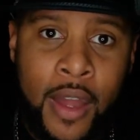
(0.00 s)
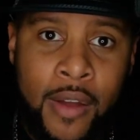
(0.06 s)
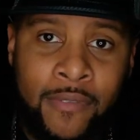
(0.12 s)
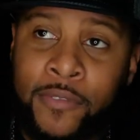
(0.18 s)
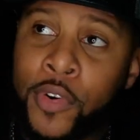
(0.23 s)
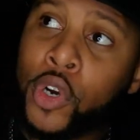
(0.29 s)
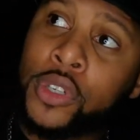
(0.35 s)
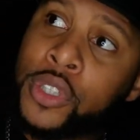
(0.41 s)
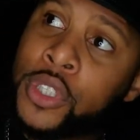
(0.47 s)

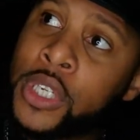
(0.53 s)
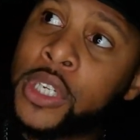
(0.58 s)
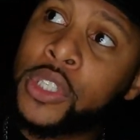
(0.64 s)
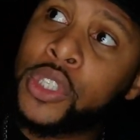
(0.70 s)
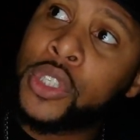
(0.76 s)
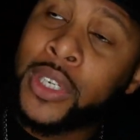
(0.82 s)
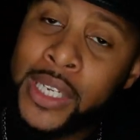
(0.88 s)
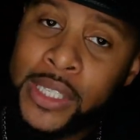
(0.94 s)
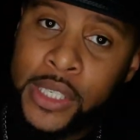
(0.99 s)

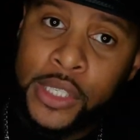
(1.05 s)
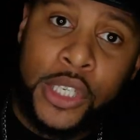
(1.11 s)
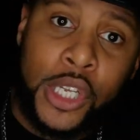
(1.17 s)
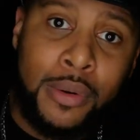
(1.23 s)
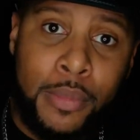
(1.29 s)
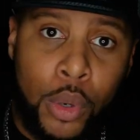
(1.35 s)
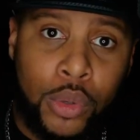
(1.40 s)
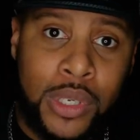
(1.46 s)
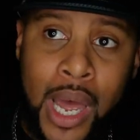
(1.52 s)
versus listen to the
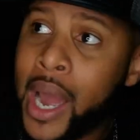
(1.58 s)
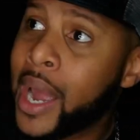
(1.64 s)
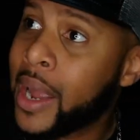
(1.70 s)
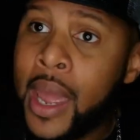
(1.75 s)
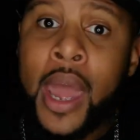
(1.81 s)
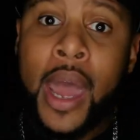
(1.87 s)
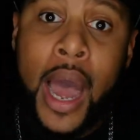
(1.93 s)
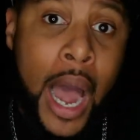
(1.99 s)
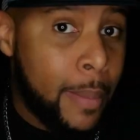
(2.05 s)
Most High.
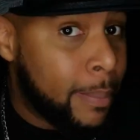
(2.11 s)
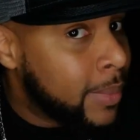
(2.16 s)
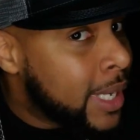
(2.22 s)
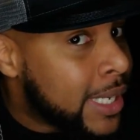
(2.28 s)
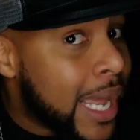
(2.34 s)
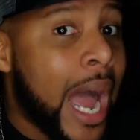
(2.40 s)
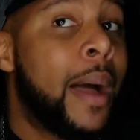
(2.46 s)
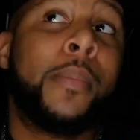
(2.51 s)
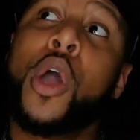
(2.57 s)
I'm
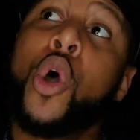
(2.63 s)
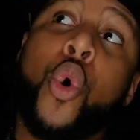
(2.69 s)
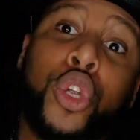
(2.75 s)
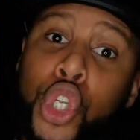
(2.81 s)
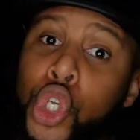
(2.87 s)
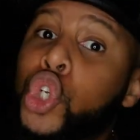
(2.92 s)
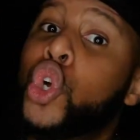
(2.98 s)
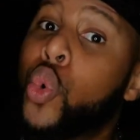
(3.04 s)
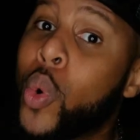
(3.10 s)
going
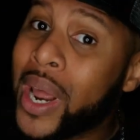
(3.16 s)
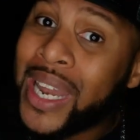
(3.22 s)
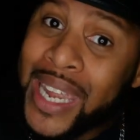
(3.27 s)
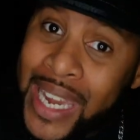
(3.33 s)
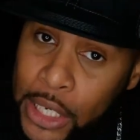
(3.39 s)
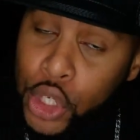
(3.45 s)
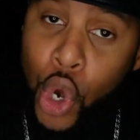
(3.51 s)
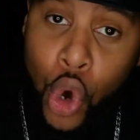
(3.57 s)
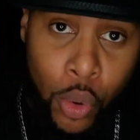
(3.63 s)
to do what
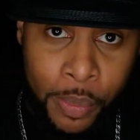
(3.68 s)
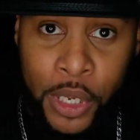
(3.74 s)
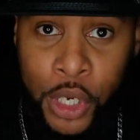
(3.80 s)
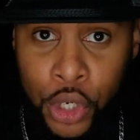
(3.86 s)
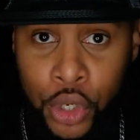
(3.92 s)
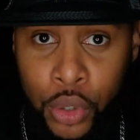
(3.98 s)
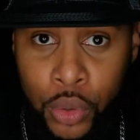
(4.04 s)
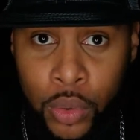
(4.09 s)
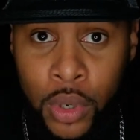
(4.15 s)
he told me to
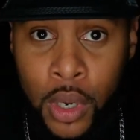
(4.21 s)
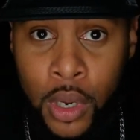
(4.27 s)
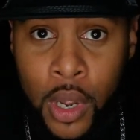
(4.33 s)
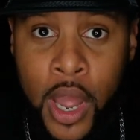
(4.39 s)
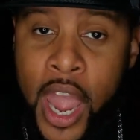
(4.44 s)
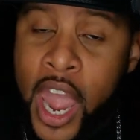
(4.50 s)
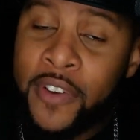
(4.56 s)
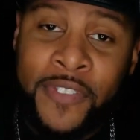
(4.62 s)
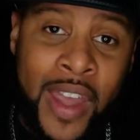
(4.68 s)
do.
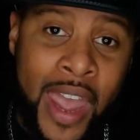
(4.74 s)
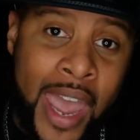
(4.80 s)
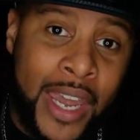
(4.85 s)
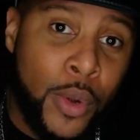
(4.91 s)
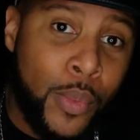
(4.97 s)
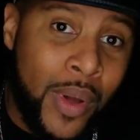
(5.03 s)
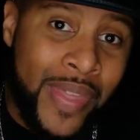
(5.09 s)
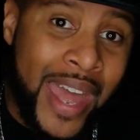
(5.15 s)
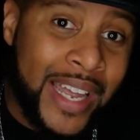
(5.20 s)
And for
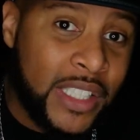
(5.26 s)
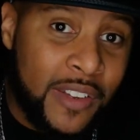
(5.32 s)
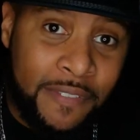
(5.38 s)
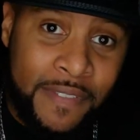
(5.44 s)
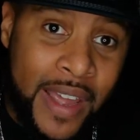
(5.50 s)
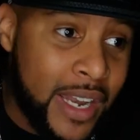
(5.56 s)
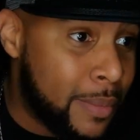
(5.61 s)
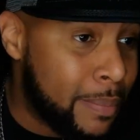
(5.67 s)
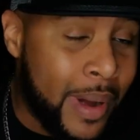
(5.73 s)
anyone that's
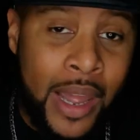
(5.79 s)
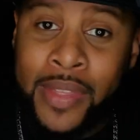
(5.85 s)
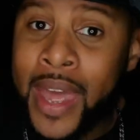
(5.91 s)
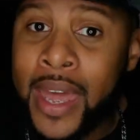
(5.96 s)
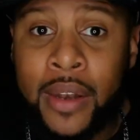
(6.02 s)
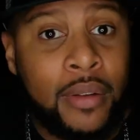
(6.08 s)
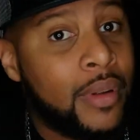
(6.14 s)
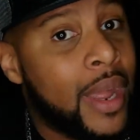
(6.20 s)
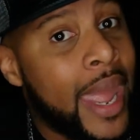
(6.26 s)
offended by
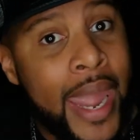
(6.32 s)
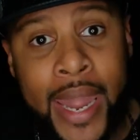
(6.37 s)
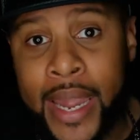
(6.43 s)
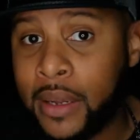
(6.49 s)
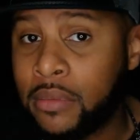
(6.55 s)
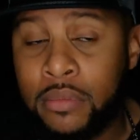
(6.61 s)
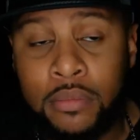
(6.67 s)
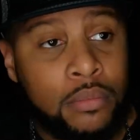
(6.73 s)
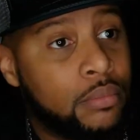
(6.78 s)
that,
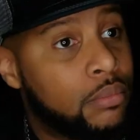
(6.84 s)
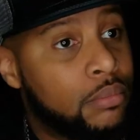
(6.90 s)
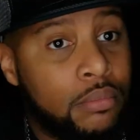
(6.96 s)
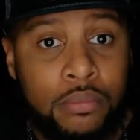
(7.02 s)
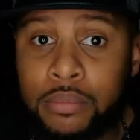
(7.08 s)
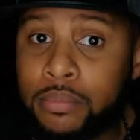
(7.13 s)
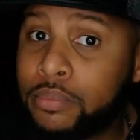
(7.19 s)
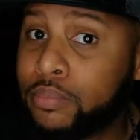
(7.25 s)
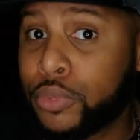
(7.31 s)
hey,
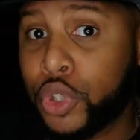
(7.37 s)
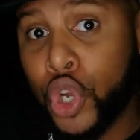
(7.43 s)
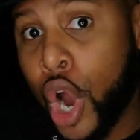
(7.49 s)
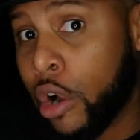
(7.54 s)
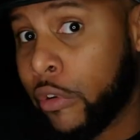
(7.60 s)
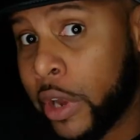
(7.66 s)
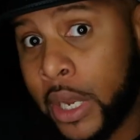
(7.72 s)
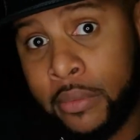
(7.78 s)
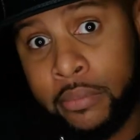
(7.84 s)

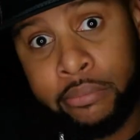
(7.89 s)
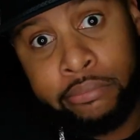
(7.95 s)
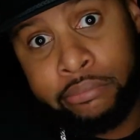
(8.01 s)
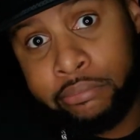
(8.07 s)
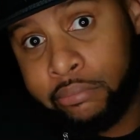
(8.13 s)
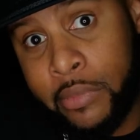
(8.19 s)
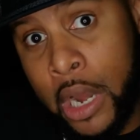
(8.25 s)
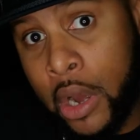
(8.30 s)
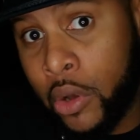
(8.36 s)
sorry.
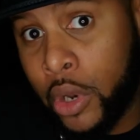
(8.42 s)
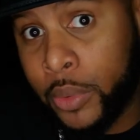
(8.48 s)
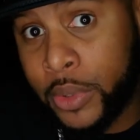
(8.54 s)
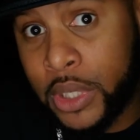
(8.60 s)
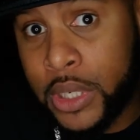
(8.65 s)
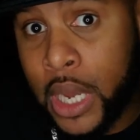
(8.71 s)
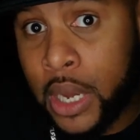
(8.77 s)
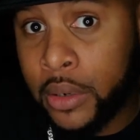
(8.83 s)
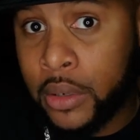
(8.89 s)
I don't know what to
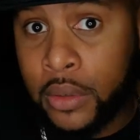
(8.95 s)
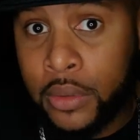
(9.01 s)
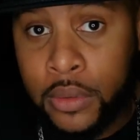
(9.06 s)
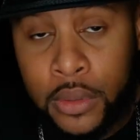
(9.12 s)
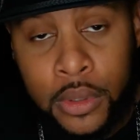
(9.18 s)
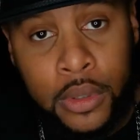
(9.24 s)
tell you.